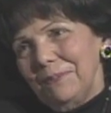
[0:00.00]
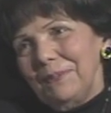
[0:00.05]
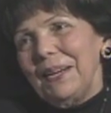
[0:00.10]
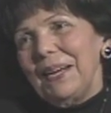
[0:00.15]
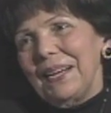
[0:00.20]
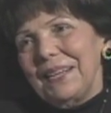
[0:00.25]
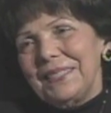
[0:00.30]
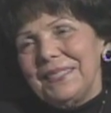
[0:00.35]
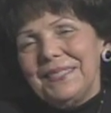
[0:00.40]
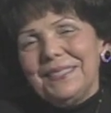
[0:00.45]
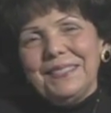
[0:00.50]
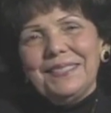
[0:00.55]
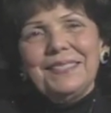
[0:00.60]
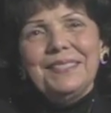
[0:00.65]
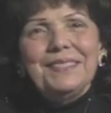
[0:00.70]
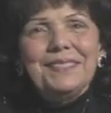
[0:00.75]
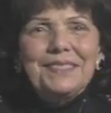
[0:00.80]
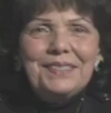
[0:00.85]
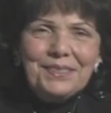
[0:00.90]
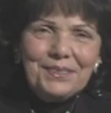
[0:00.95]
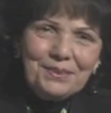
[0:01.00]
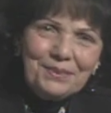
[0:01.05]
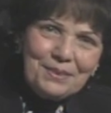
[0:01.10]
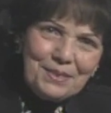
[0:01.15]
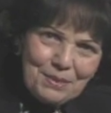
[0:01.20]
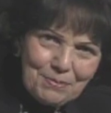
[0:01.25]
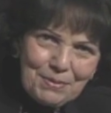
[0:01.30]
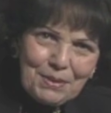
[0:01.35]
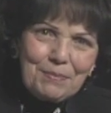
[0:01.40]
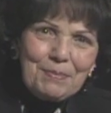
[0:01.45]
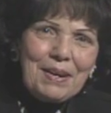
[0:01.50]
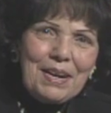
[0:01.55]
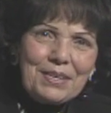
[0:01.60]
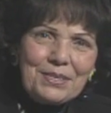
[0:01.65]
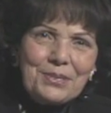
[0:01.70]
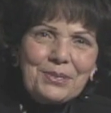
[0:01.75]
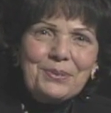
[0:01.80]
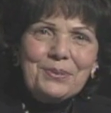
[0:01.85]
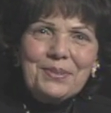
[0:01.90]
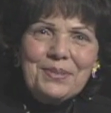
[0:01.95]
Back. We'll be back
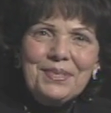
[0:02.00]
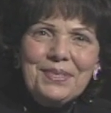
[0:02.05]
soon.